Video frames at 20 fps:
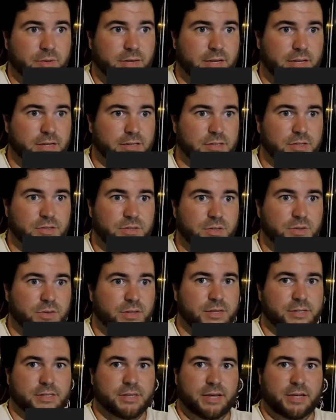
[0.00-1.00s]
he doesn't do
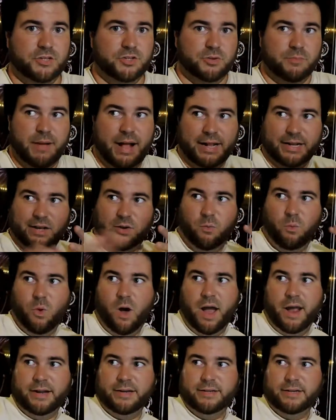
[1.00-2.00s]
this like dramatic
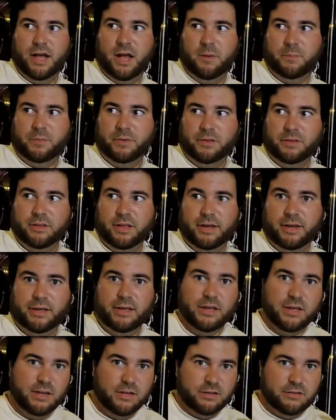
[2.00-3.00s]
wind up and like,
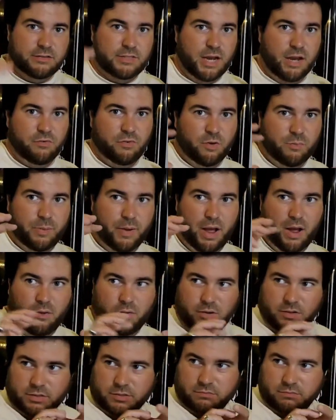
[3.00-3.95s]
devil powers,